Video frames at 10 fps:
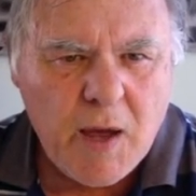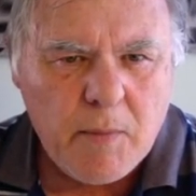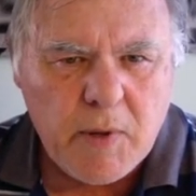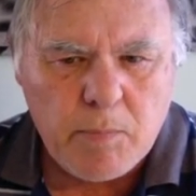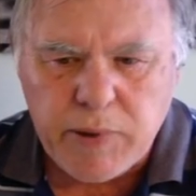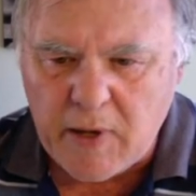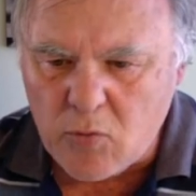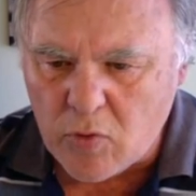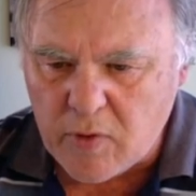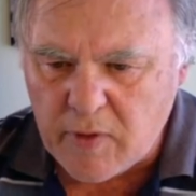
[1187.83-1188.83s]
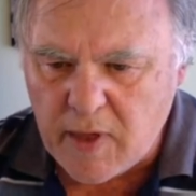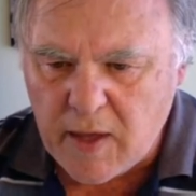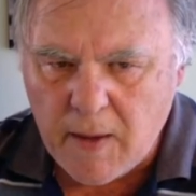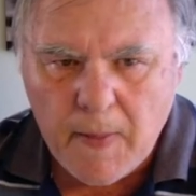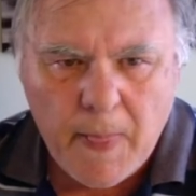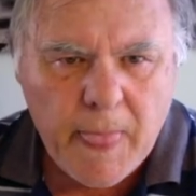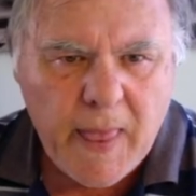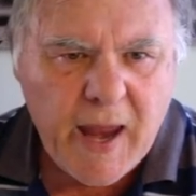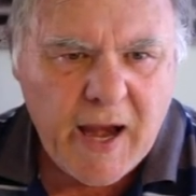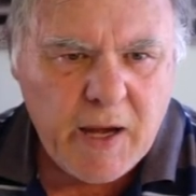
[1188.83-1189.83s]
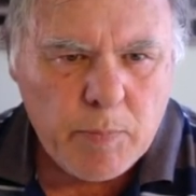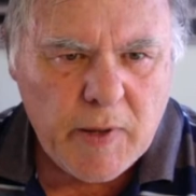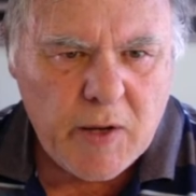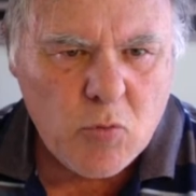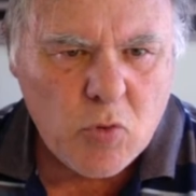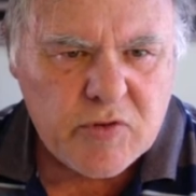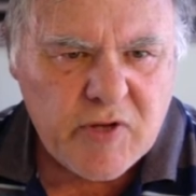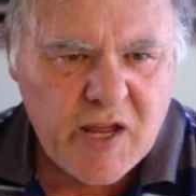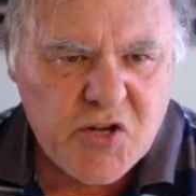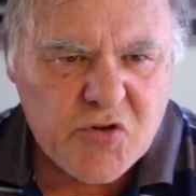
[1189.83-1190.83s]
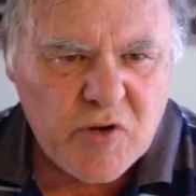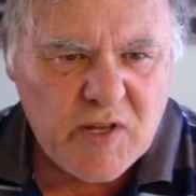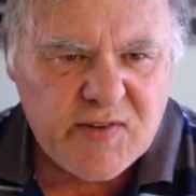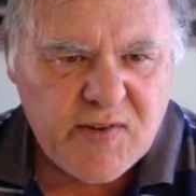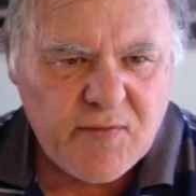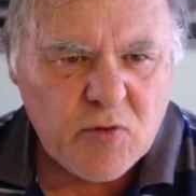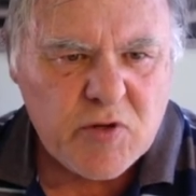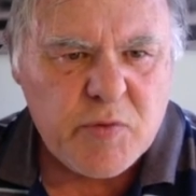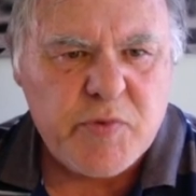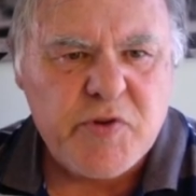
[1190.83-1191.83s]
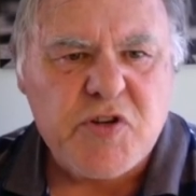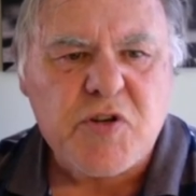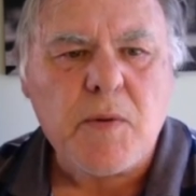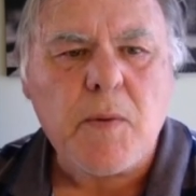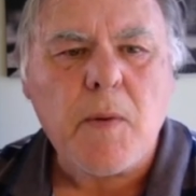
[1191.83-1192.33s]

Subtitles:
He played rook there. Now, had he played rook to h3, let's have a look at the position.